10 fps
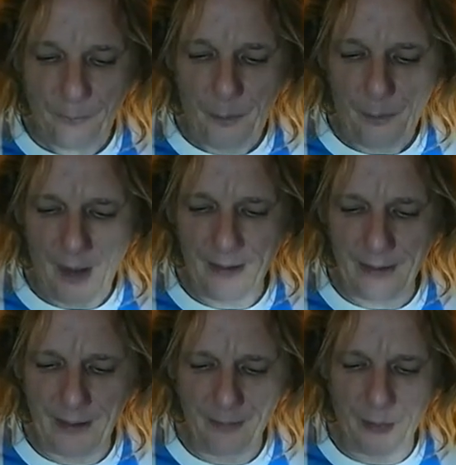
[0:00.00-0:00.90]

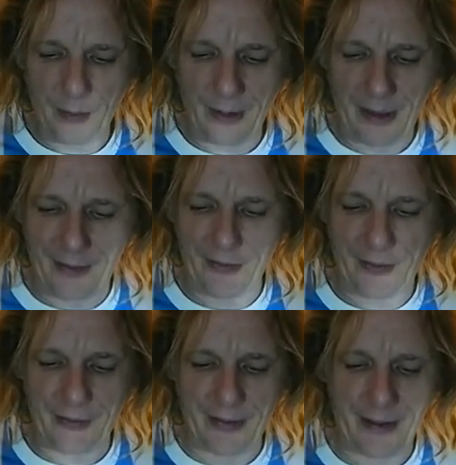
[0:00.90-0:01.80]
What it
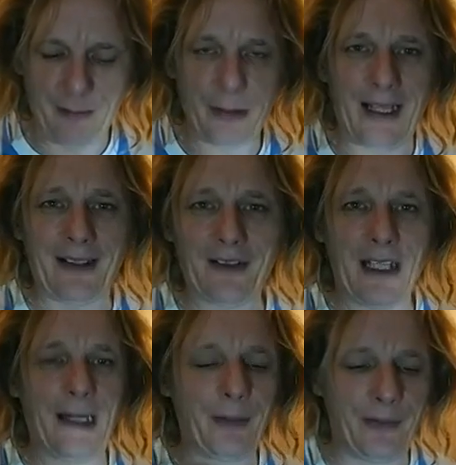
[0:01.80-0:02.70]
is Black
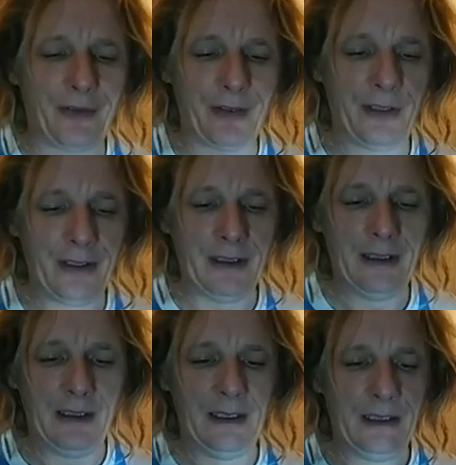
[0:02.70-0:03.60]
Sabbath's
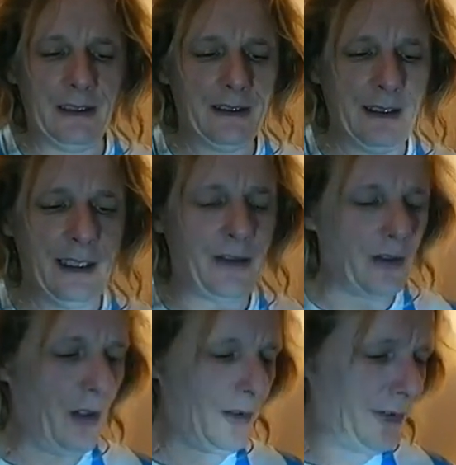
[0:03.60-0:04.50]

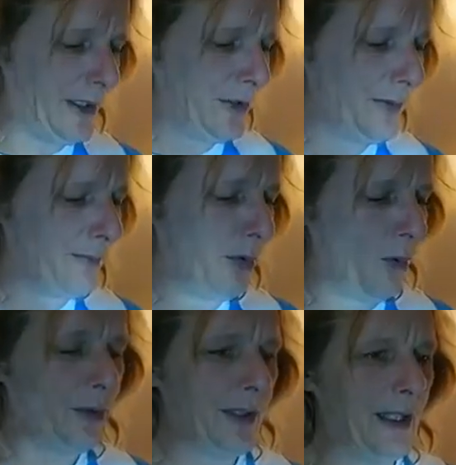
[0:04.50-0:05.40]
Deluxe Edition
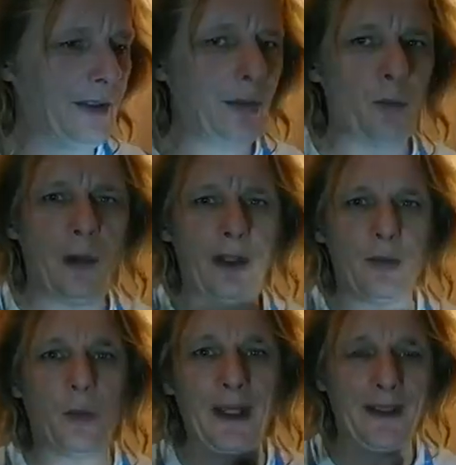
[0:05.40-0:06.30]
box sets, which
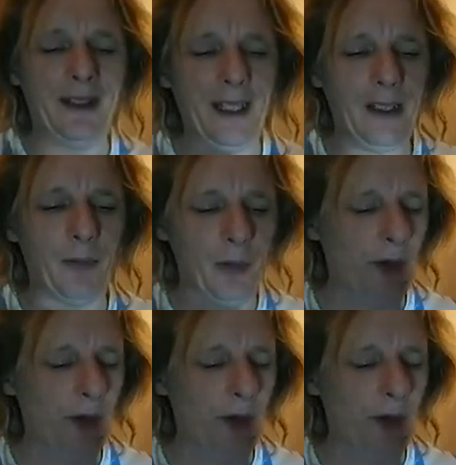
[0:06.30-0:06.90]
when they came out,